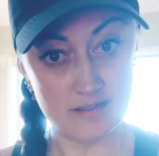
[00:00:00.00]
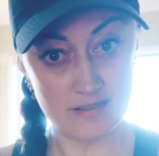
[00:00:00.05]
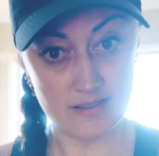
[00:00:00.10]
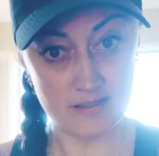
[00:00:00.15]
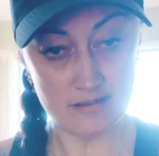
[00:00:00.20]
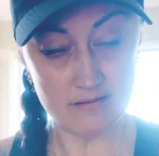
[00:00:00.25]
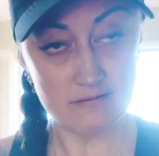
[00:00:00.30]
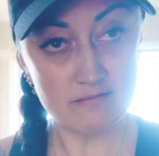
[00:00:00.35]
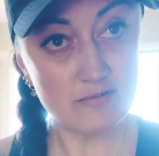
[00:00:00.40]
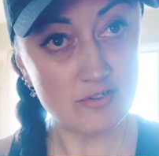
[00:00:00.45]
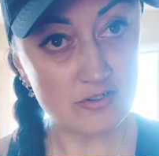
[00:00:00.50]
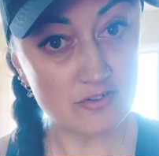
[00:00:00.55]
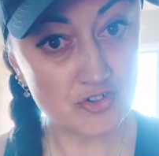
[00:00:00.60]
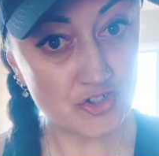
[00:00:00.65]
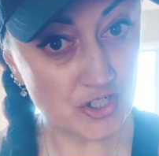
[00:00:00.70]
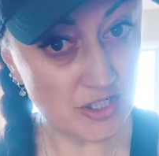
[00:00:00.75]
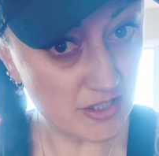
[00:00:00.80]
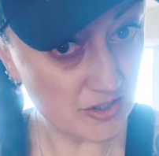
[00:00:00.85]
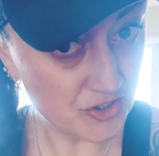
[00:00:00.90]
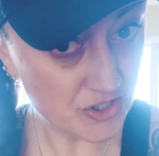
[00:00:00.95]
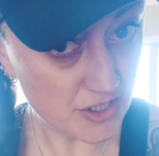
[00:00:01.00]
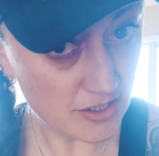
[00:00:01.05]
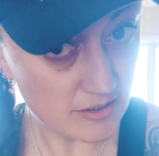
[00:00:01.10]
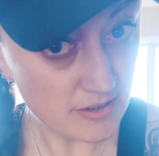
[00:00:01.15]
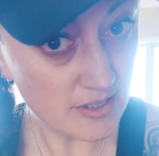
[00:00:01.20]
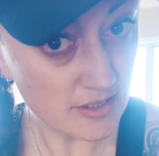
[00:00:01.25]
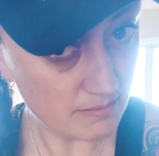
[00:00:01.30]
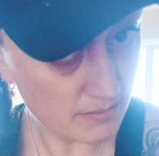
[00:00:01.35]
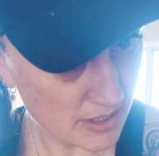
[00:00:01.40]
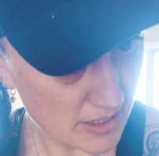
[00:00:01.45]
yeah, got shilajit.
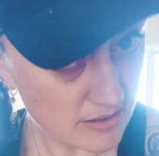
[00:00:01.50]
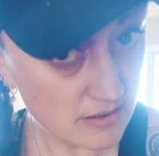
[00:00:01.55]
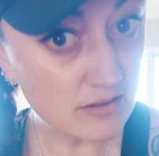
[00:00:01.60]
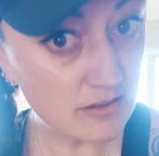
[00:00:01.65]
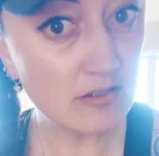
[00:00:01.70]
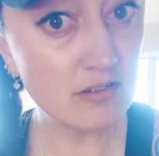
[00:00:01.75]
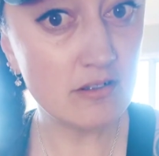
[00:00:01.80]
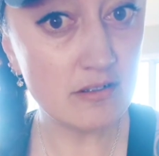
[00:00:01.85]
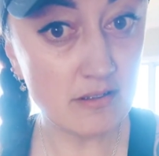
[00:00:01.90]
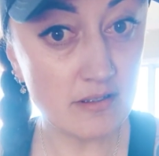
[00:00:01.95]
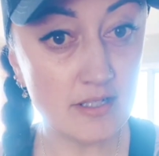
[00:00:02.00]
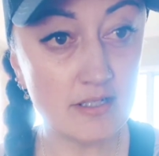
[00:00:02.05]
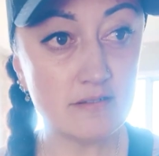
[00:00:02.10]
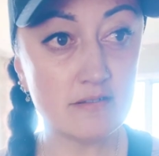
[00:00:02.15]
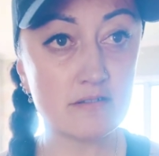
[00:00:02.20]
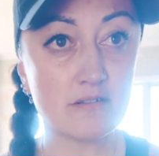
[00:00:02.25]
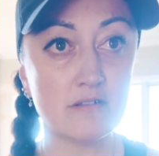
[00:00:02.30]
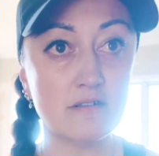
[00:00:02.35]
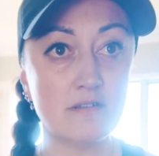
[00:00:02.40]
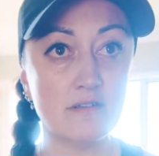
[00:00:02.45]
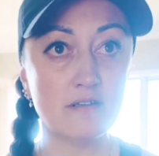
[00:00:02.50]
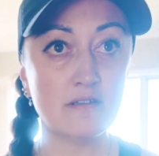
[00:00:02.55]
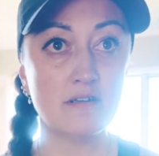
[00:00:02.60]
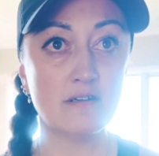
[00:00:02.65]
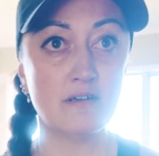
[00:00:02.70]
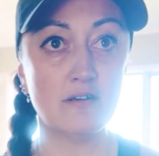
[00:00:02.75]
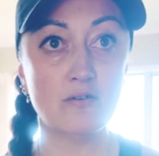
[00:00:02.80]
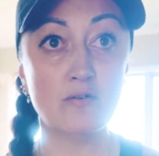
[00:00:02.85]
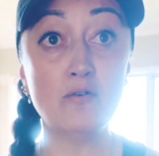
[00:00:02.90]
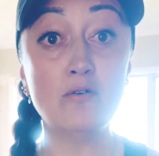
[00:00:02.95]
Yep, that's good.
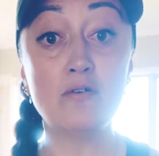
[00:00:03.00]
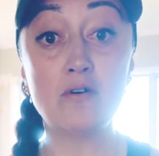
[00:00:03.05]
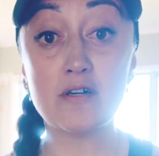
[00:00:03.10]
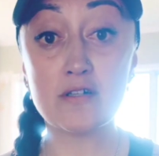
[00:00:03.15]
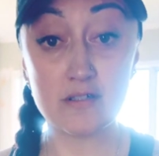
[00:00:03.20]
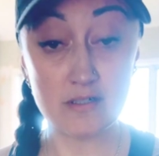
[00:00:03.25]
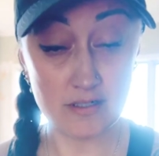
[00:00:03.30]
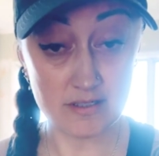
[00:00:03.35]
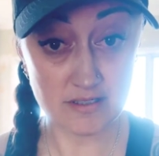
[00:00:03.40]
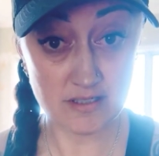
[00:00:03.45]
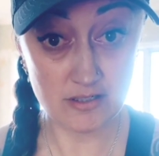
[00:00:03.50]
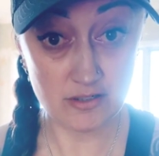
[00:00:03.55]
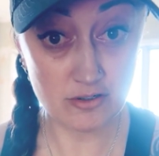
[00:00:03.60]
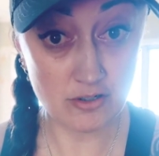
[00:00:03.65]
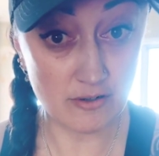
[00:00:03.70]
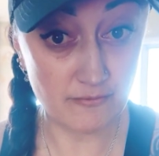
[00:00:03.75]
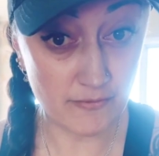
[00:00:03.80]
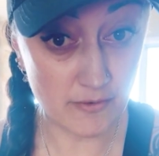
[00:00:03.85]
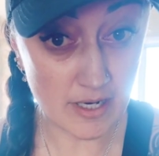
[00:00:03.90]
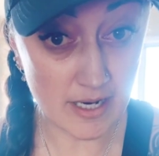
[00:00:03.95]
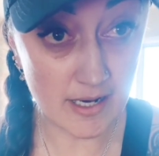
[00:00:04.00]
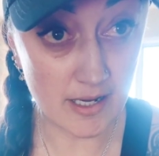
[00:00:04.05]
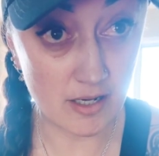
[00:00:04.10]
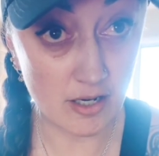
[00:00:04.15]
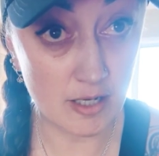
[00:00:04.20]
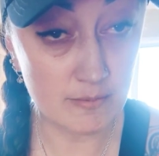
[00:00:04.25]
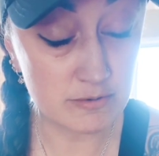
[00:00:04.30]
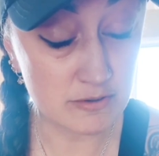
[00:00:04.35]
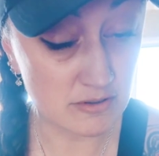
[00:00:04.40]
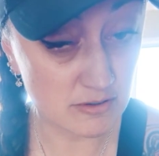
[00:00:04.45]
Oh, I see you got
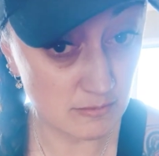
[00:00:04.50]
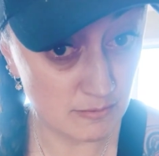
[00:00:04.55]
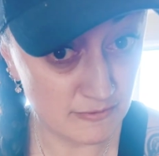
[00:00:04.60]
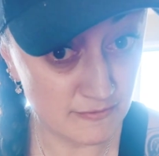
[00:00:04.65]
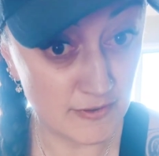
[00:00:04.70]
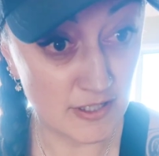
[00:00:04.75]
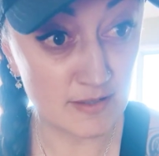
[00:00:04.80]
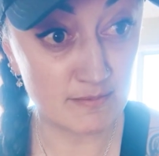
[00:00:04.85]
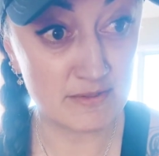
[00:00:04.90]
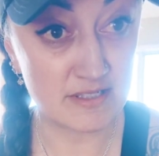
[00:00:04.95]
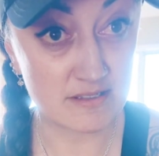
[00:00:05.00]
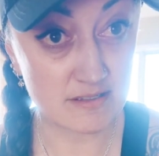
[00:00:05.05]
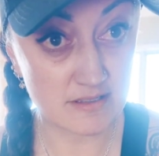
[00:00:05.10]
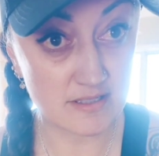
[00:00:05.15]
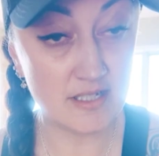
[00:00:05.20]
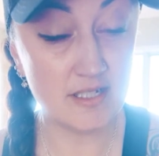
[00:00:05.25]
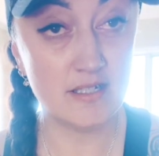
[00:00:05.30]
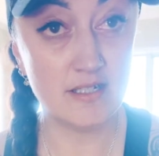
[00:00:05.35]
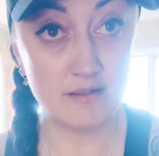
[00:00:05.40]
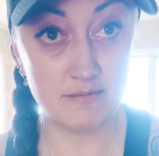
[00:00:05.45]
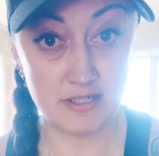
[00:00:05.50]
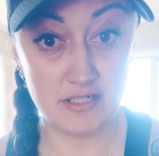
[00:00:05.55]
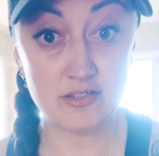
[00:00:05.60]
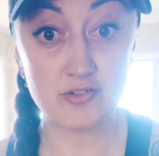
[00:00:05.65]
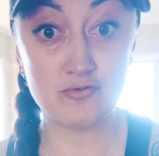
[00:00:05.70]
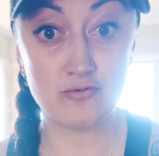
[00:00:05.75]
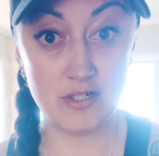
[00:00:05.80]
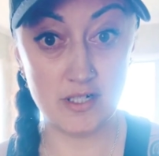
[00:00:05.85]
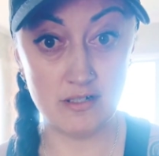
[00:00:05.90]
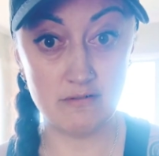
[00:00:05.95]
liposomal vitamin C. Yep,
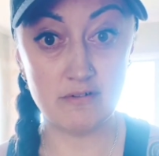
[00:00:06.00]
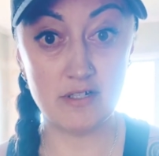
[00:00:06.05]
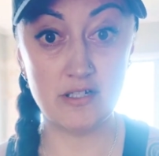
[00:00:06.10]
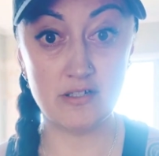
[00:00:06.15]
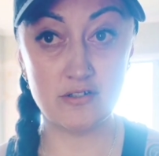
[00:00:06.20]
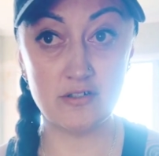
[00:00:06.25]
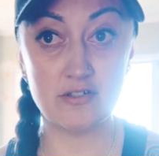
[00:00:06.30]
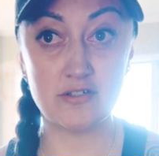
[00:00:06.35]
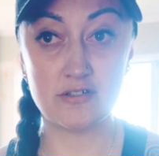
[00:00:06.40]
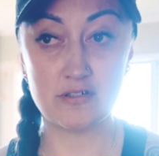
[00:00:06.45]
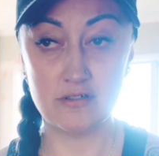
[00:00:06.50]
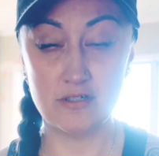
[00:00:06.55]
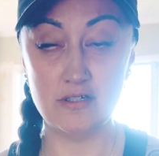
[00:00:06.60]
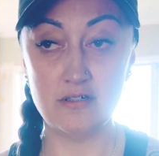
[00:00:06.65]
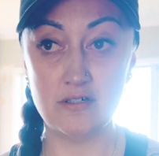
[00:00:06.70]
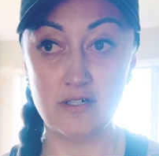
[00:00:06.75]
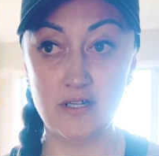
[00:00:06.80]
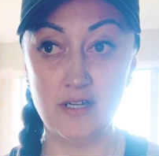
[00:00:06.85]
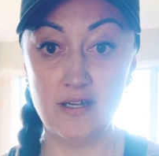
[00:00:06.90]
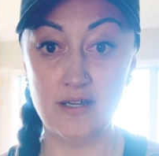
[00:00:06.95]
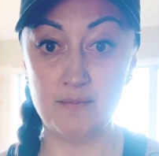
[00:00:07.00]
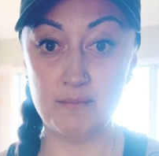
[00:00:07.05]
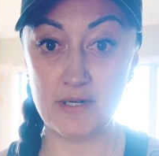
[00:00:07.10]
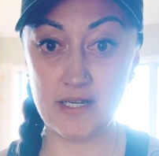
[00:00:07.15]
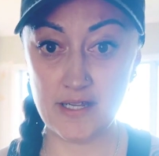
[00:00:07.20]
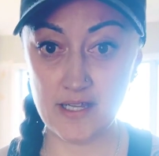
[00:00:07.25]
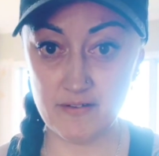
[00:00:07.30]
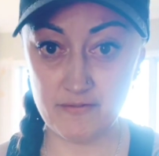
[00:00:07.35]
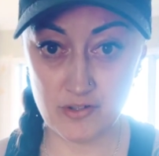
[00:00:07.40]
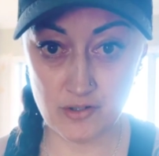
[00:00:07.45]
that's really, really good. Yeah,
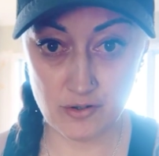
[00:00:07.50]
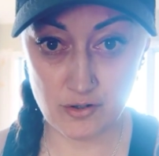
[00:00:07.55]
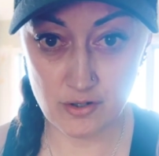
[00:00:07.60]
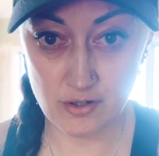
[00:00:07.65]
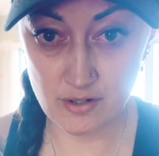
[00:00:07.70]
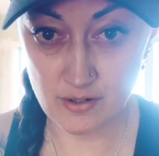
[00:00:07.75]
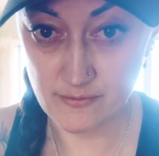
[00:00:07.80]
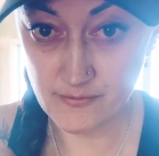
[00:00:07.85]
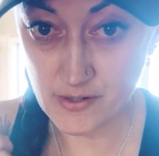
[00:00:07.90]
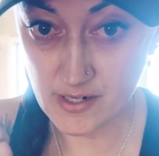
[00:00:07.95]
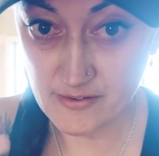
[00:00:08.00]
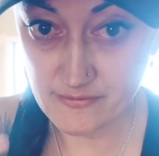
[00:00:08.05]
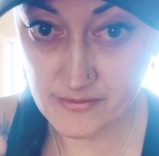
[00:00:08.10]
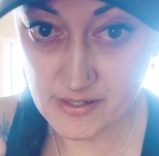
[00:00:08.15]
but have you heard of